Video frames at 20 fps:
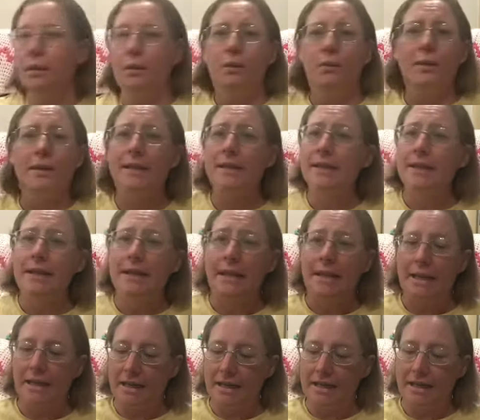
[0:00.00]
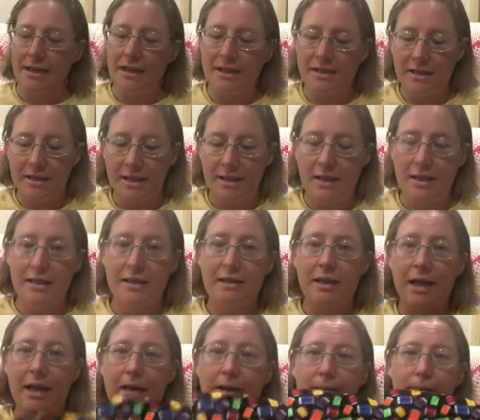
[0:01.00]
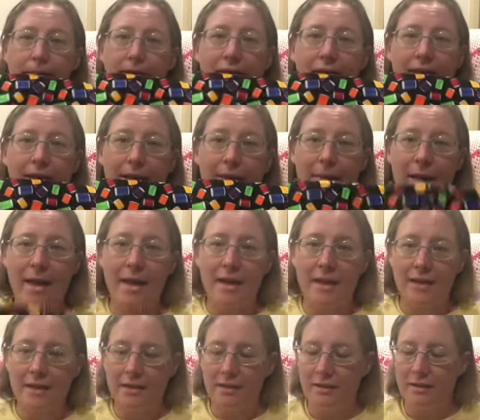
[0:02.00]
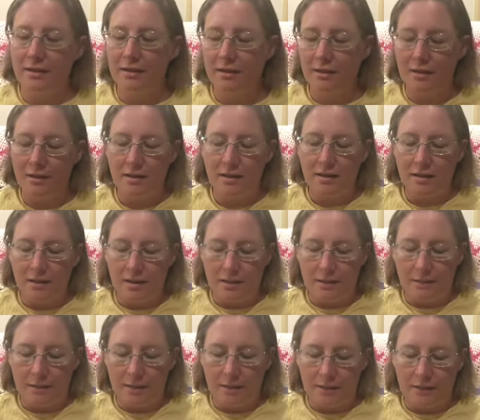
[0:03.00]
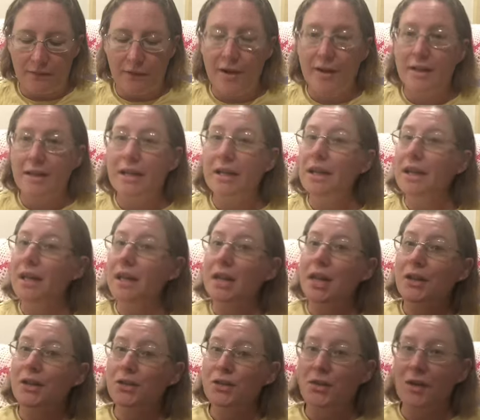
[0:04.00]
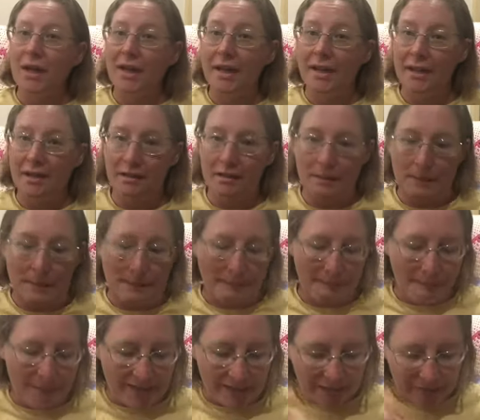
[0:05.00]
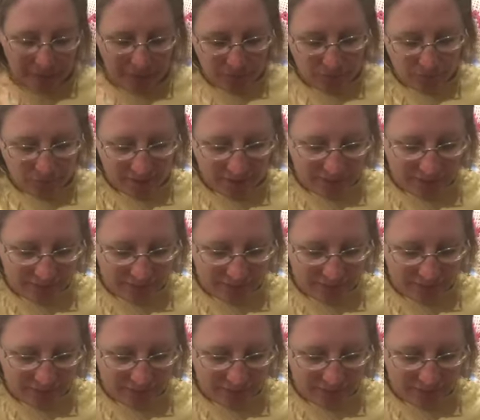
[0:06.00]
What's in here? This is a Melody bag. A friend in Australia made it for me.